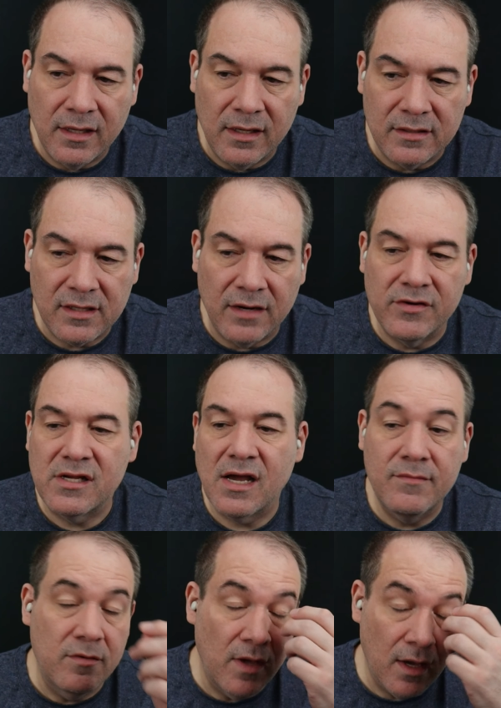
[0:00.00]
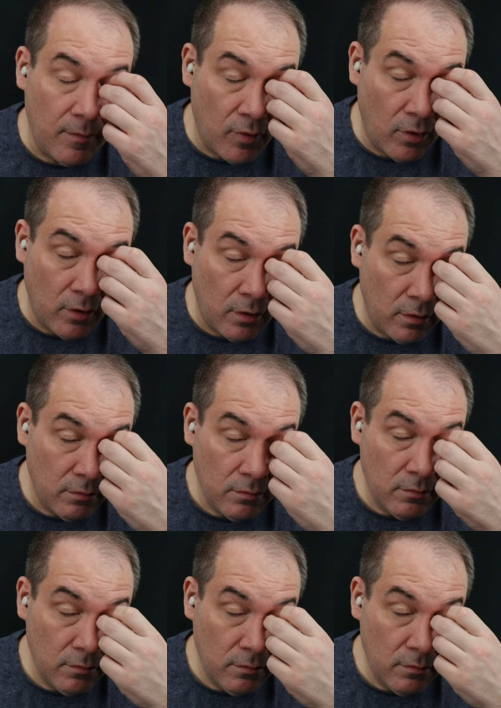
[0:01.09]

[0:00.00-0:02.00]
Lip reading: is every time you make a poll,